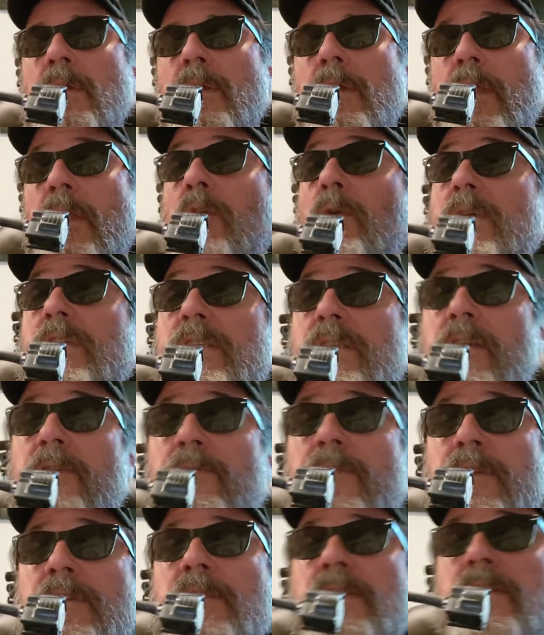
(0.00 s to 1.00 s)
increased the
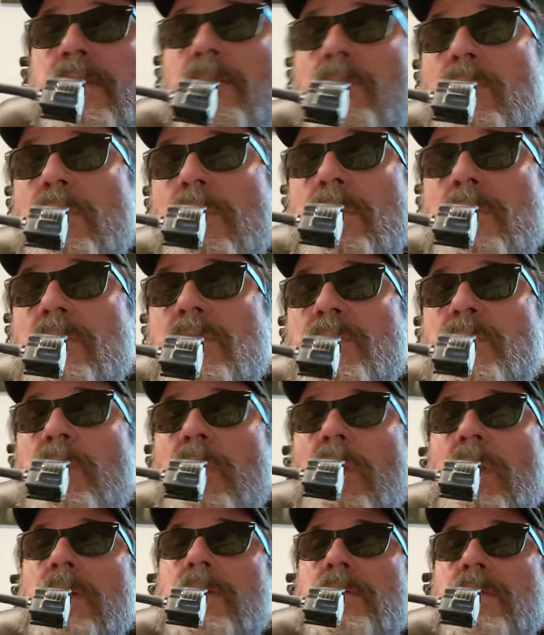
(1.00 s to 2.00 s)
efficiency with the new
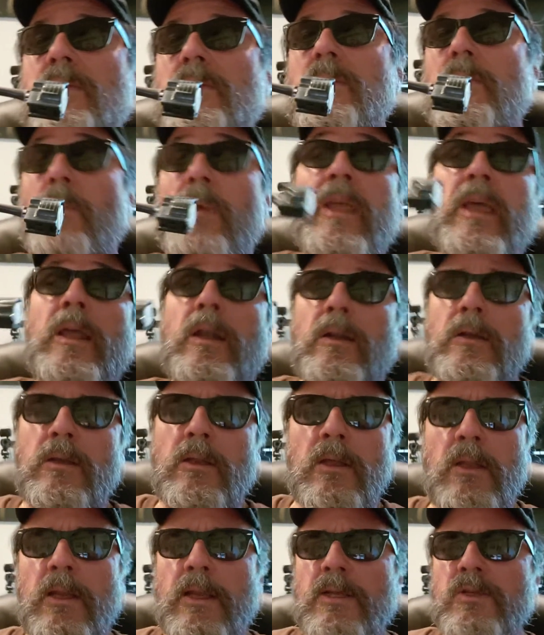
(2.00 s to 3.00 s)
plugs, and we got
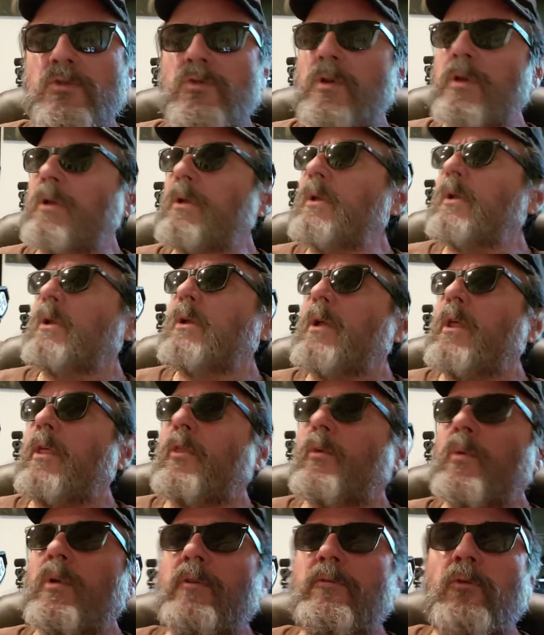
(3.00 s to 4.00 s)
an extra
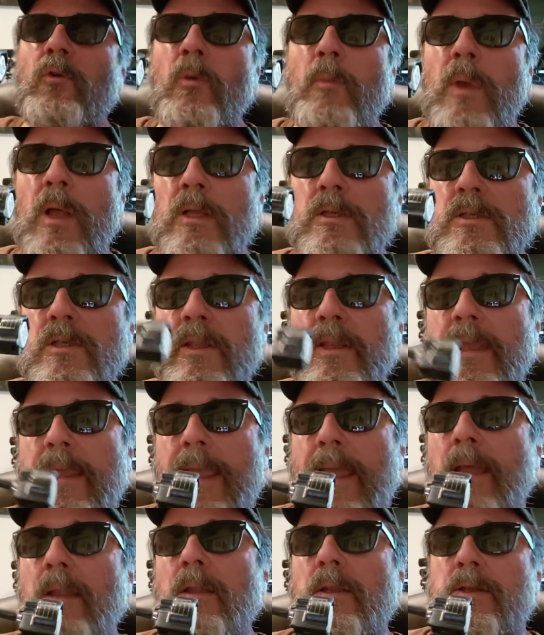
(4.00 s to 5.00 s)
3 or 4 miles to the
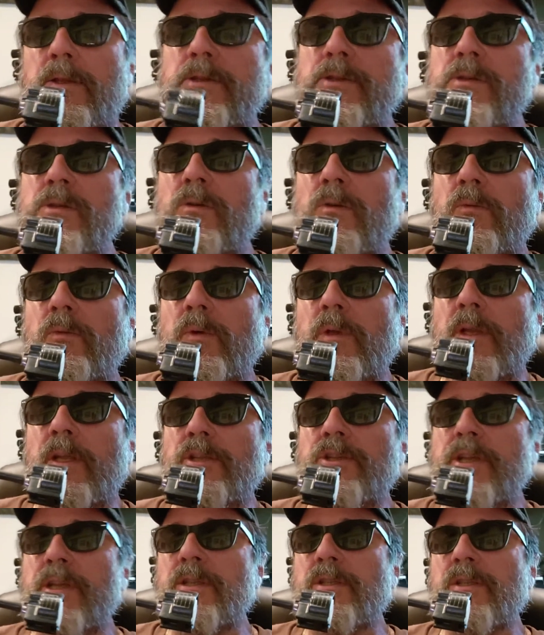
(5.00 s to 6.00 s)
gallon too when I
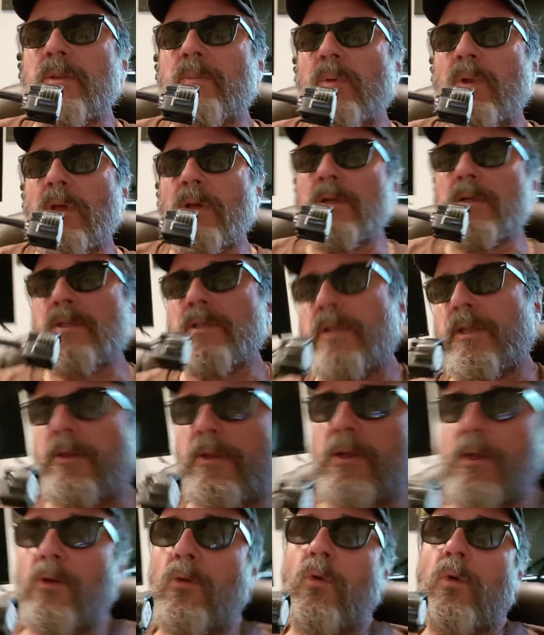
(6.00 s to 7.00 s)
changed the plugs and
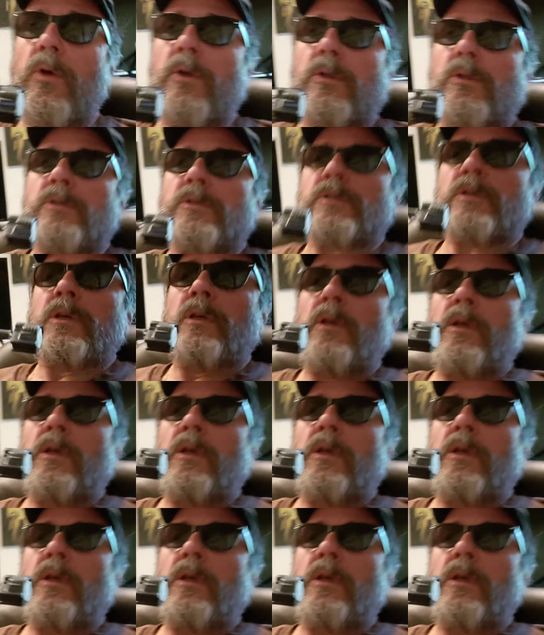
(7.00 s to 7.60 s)
the coils.